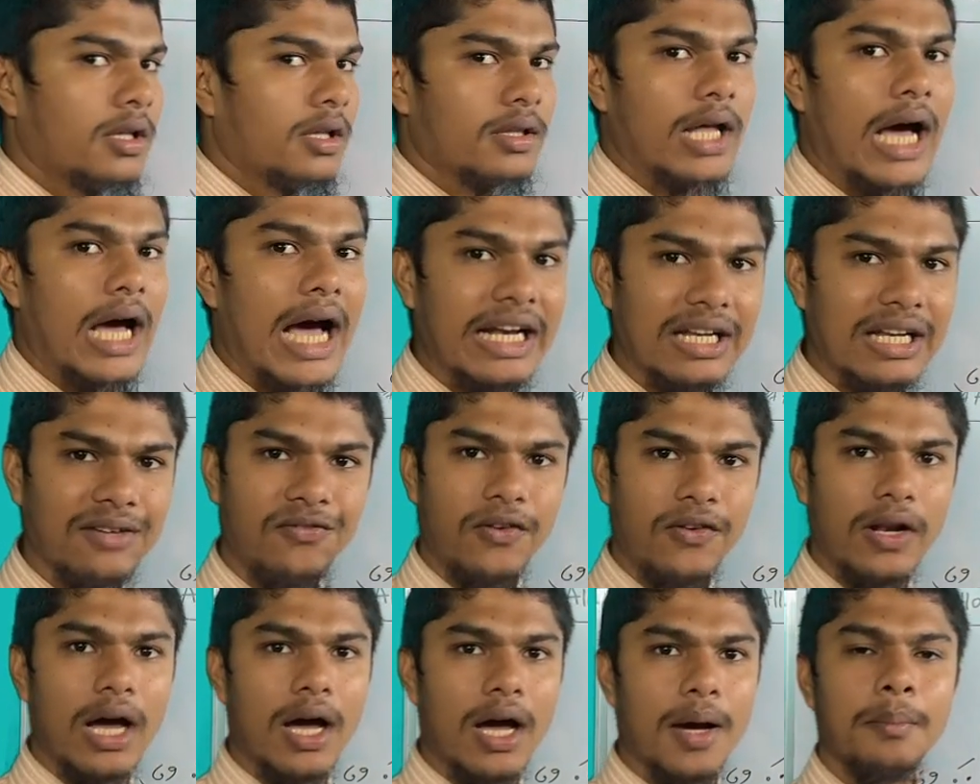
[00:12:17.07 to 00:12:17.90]
alif
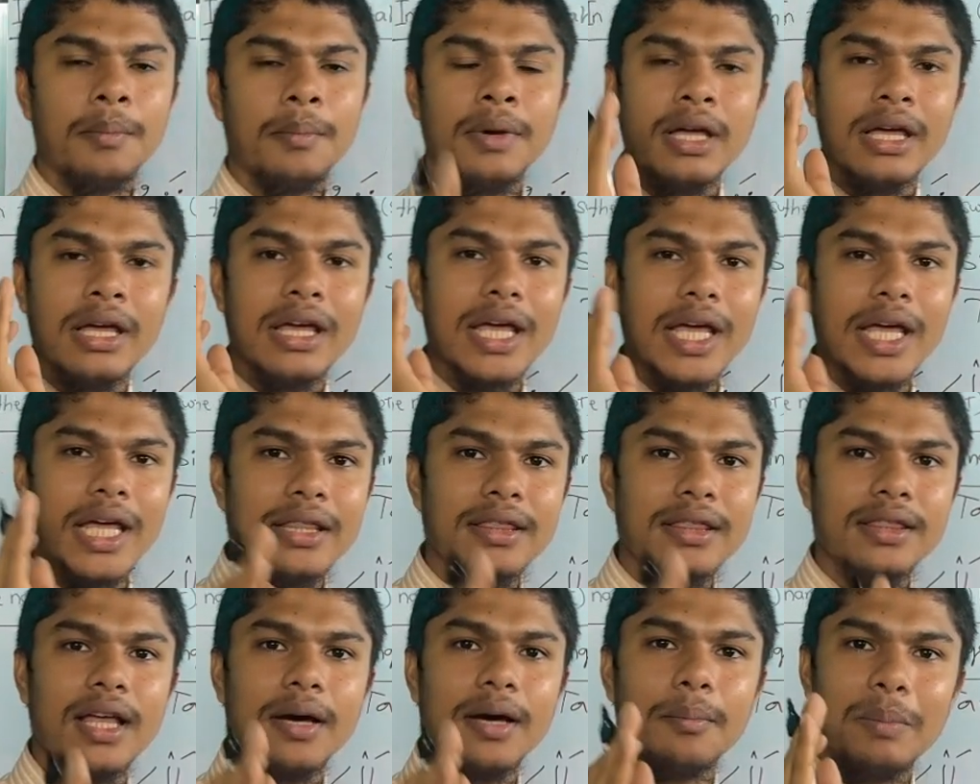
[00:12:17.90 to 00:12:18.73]
lam
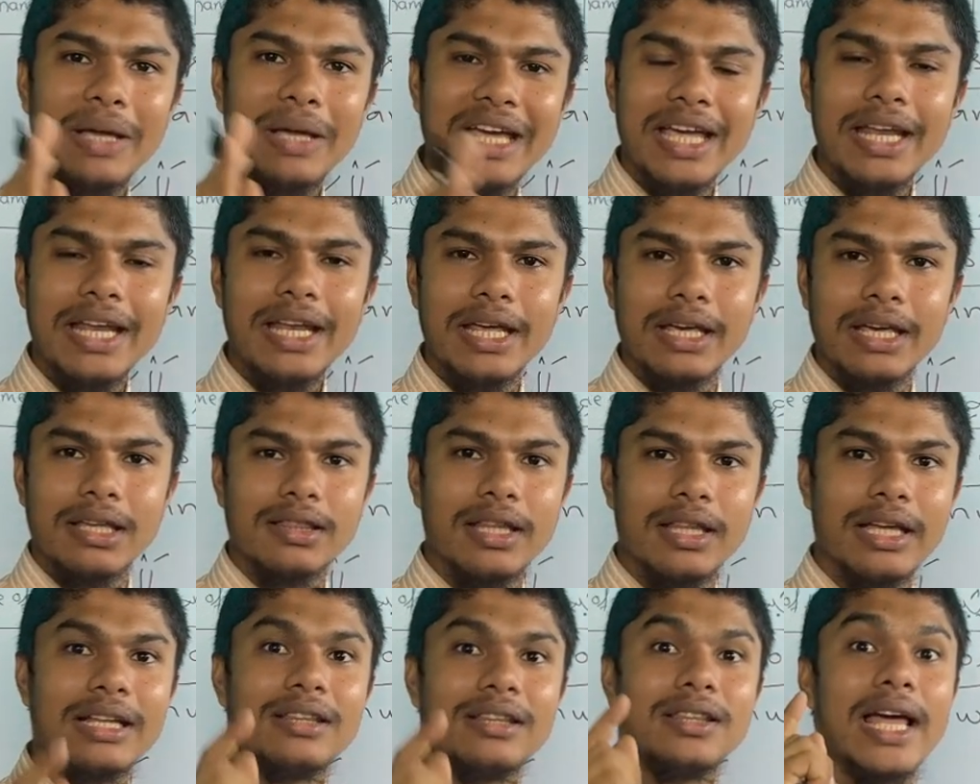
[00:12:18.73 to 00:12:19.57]
in the beginning,
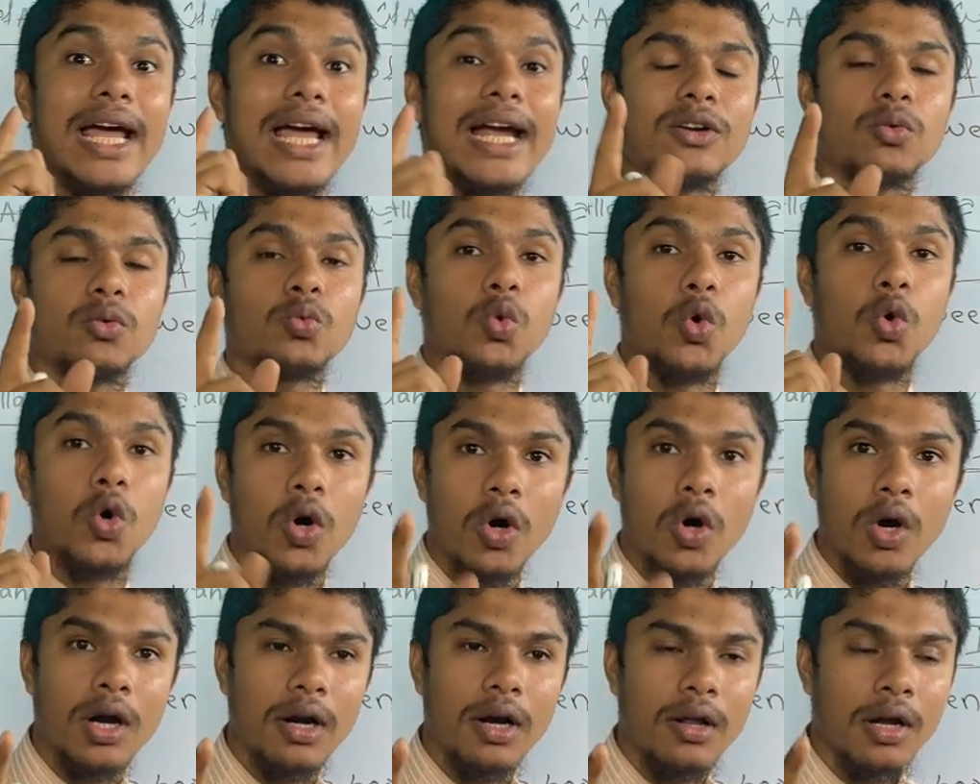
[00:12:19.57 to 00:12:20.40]
then that
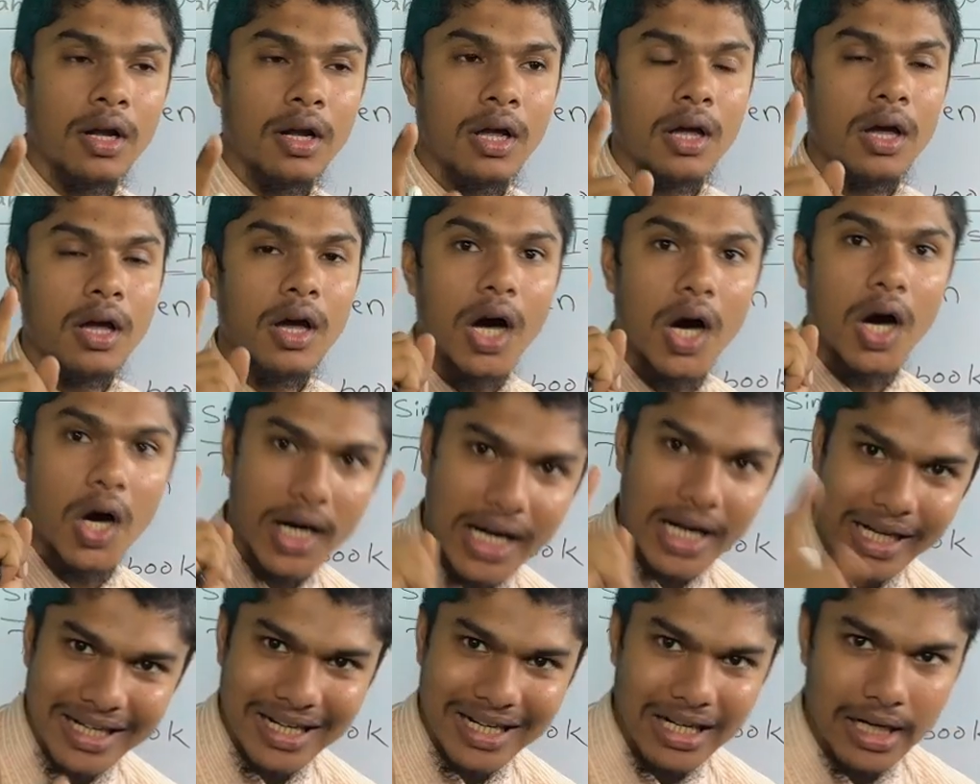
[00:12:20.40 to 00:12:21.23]
word
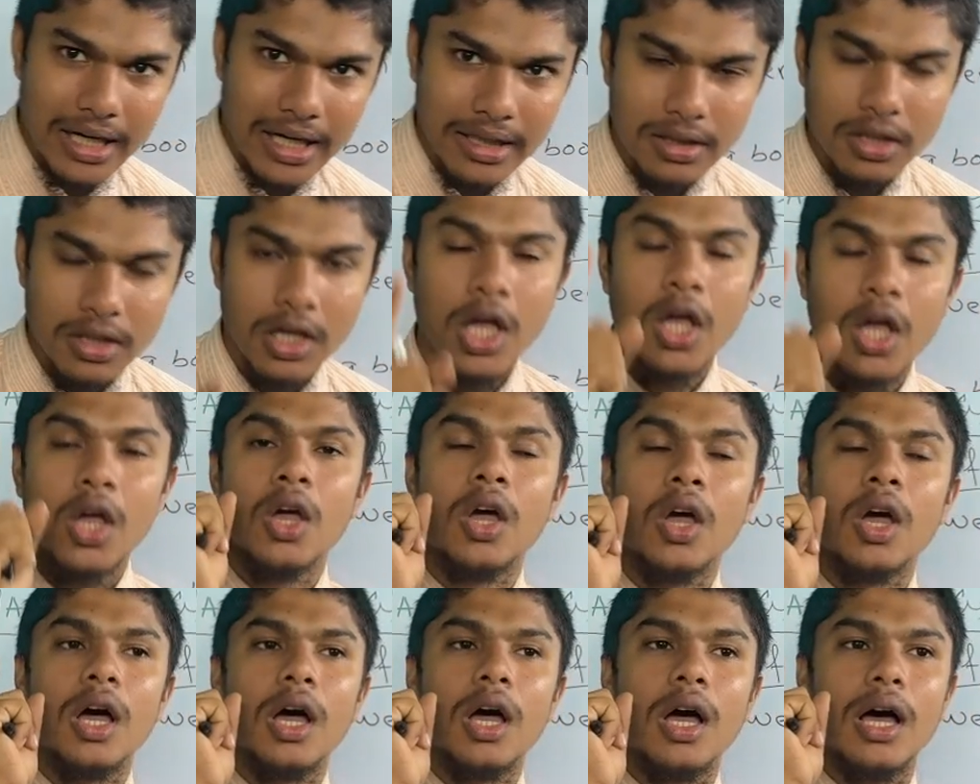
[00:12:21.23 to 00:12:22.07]
harakat,
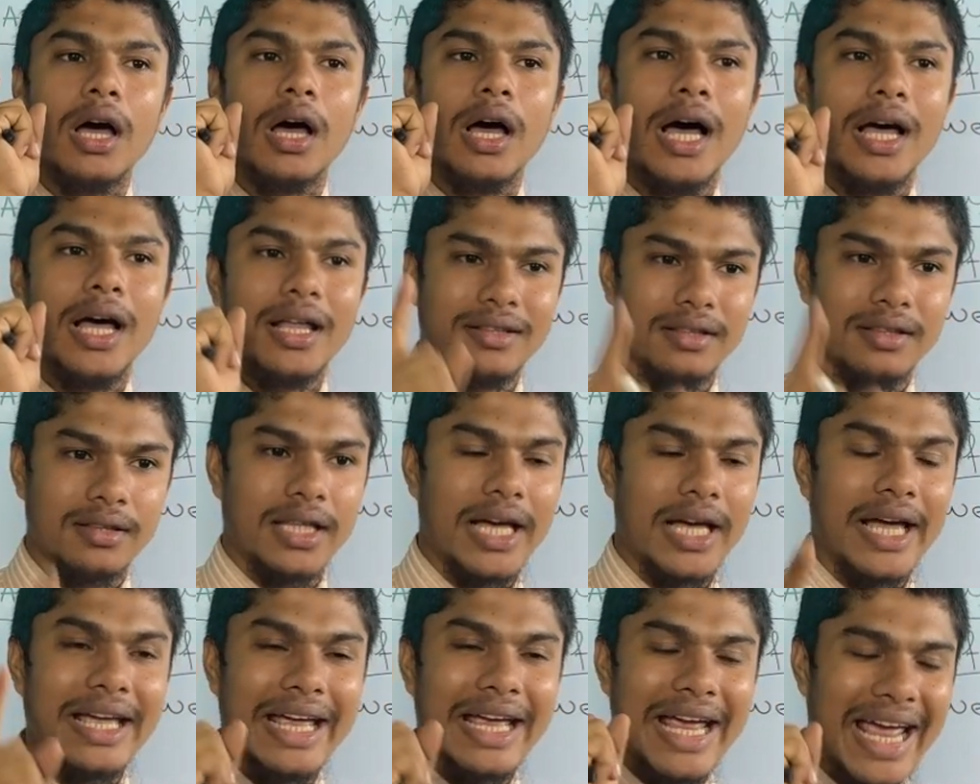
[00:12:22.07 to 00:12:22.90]

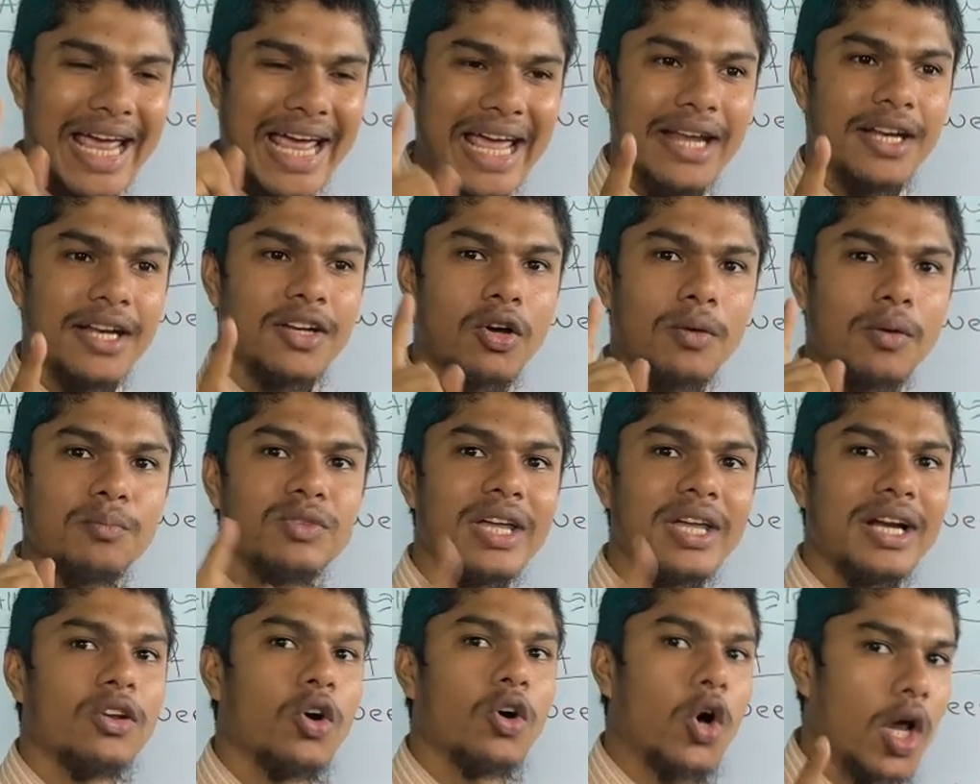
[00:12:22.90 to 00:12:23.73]
the end of
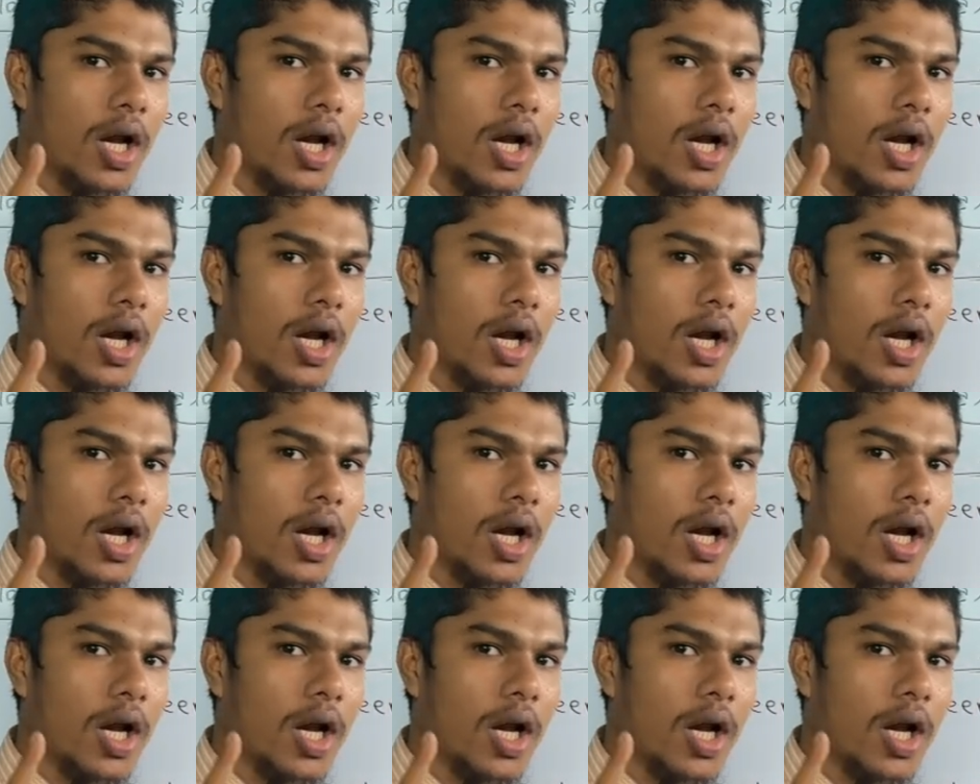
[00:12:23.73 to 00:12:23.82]
that